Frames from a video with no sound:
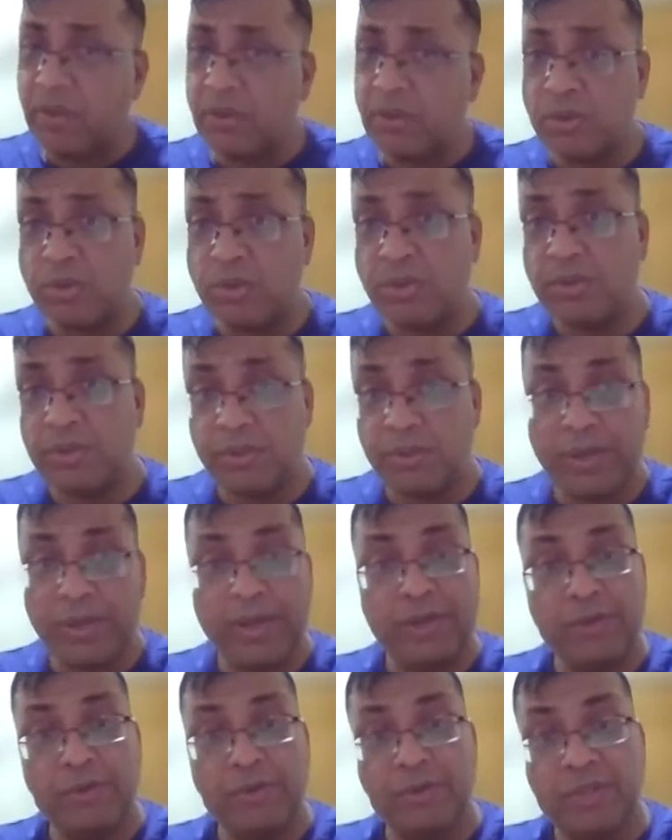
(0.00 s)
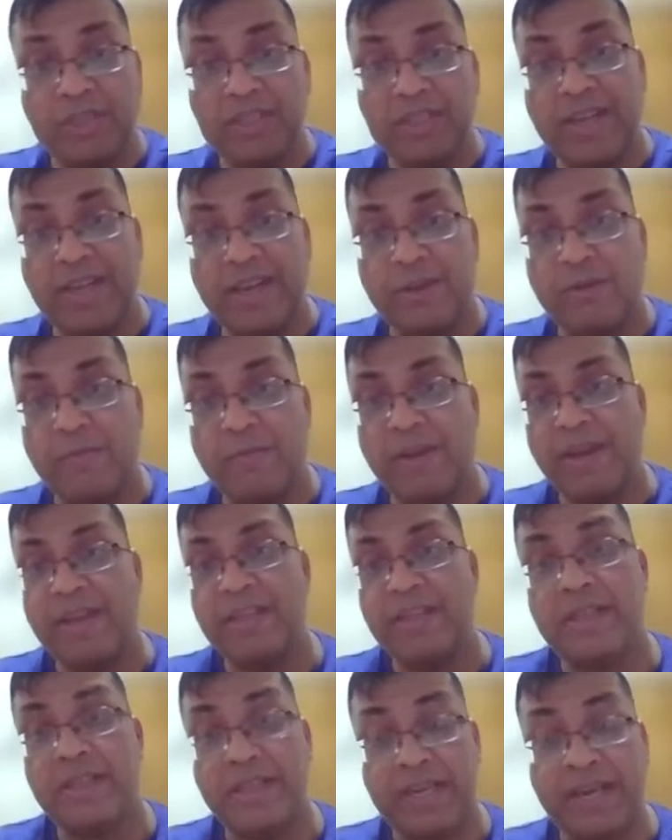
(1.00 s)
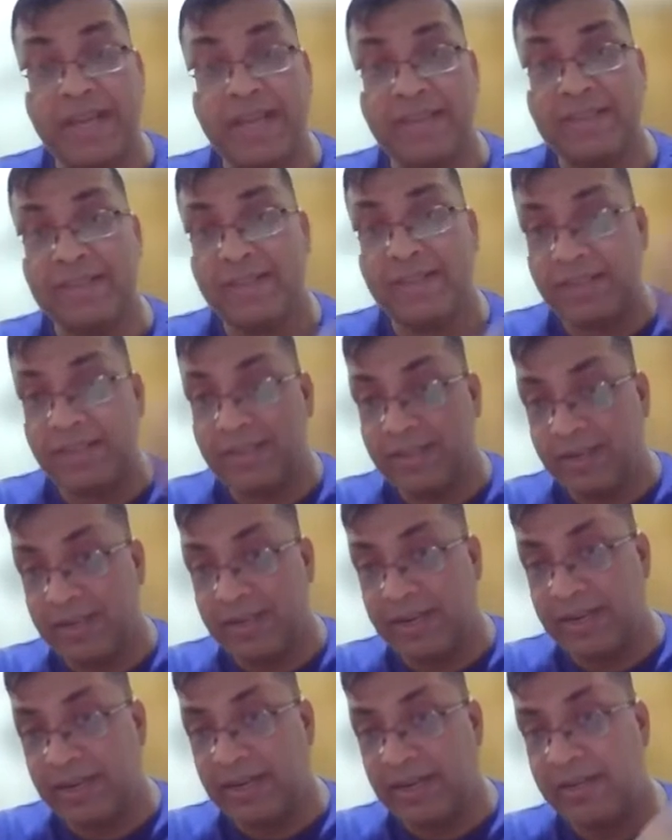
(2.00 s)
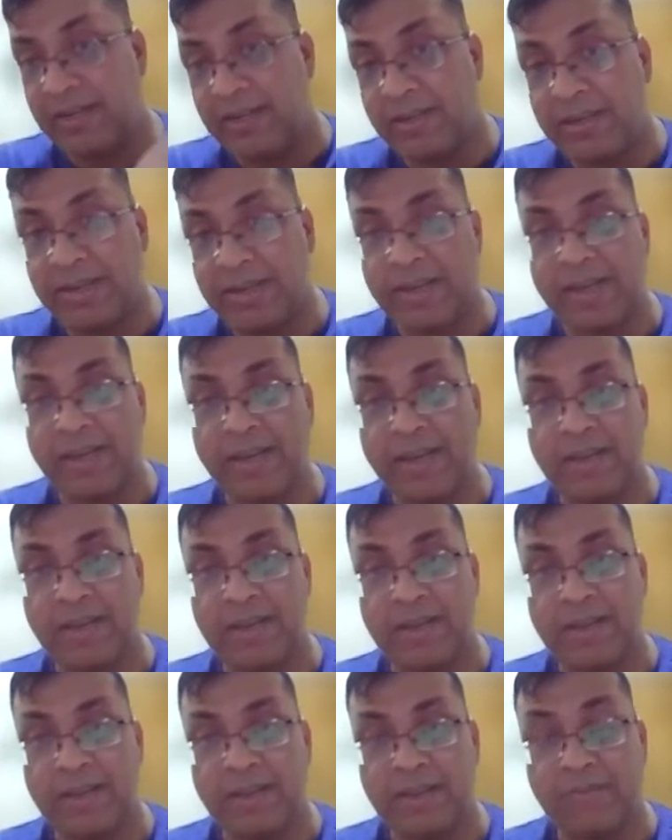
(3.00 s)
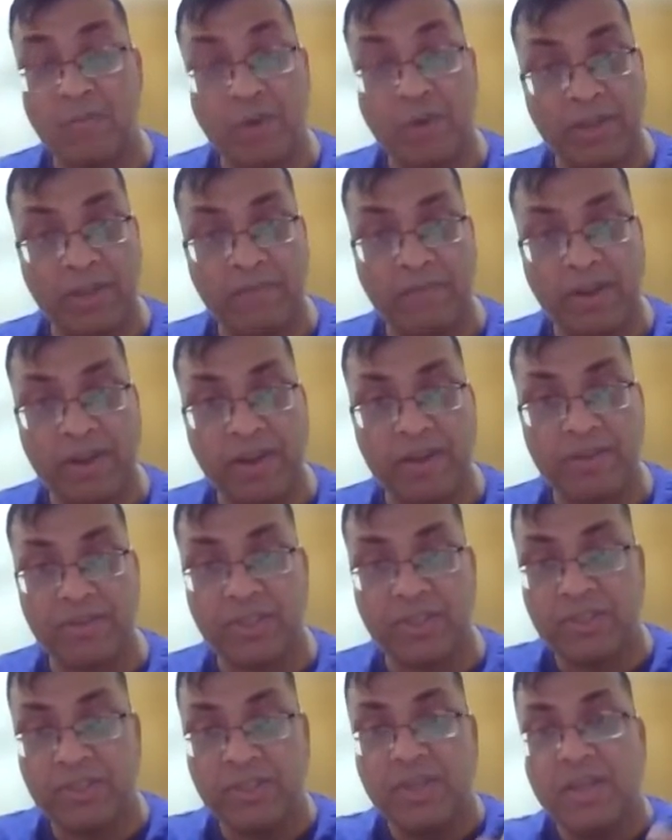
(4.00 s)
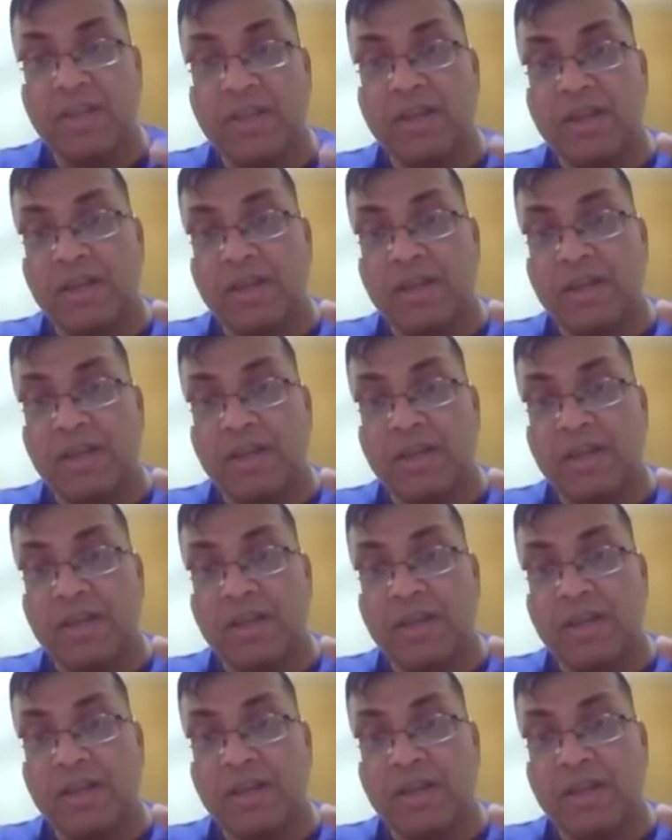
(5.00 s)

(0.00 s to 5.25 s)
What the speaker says: So you can use the scenario manager in Excel in the data what if analysis.